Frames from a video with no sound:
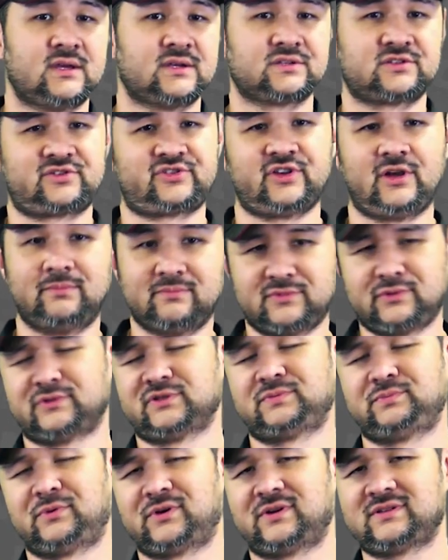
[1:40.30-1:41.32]
Some
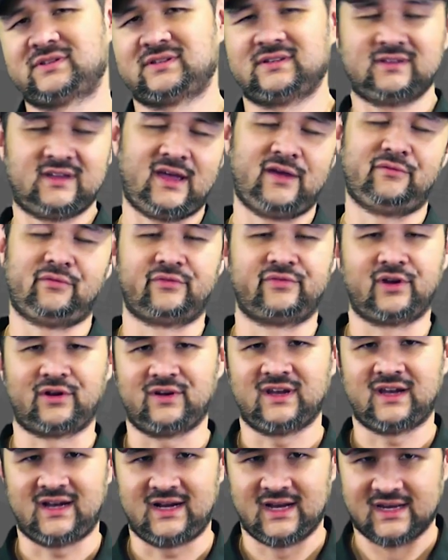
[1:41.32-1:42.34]
dual sports have
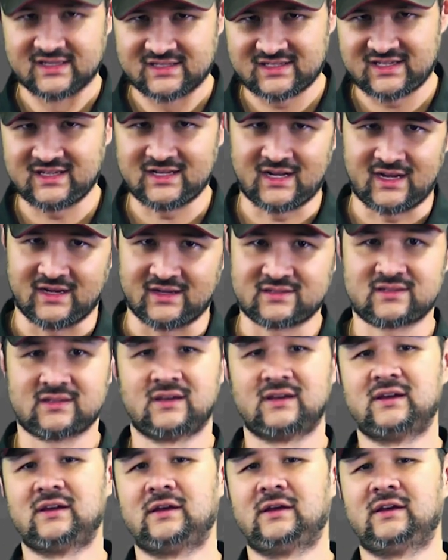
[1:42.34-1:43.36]
very high seat heights
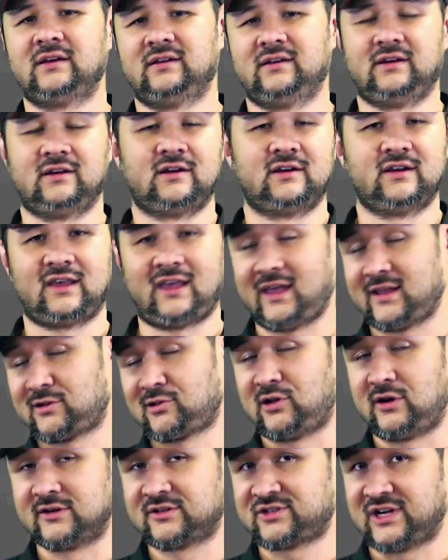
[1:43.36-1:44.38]
and
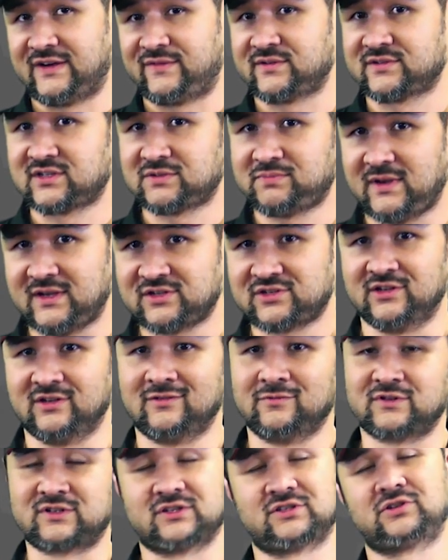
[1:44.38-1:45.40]
long travel suspension,
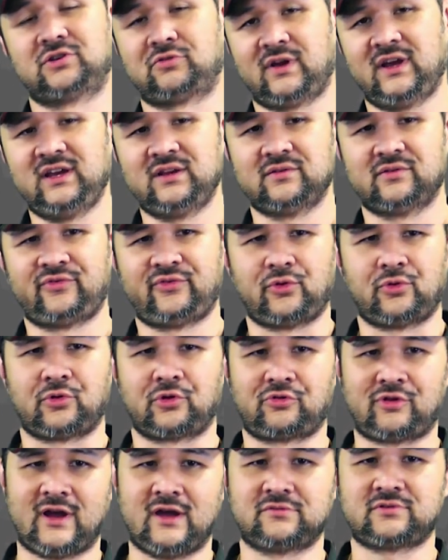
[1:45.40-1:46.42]
which is great for
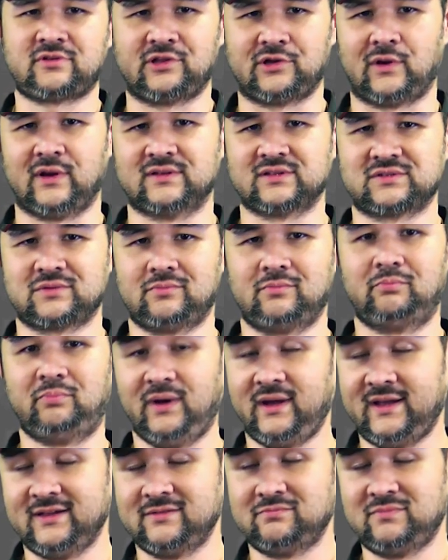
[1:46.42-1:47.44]
ground clearance,
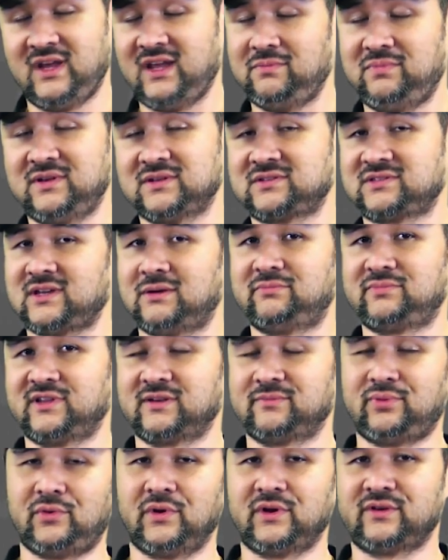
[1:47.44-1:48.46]
but may be a
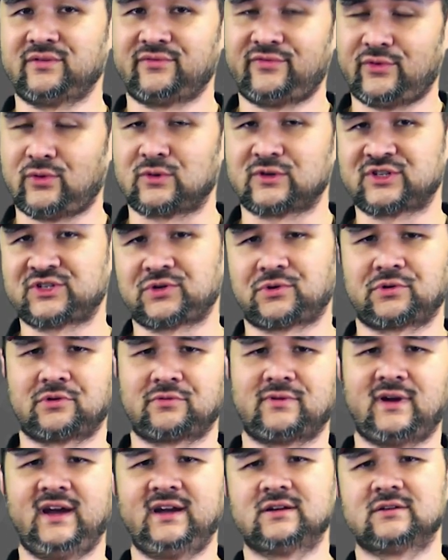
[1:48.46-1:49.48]
stumbling point for shorter
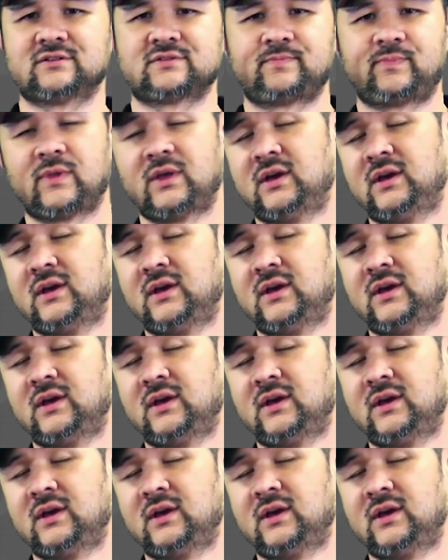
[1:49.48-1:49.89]
riders.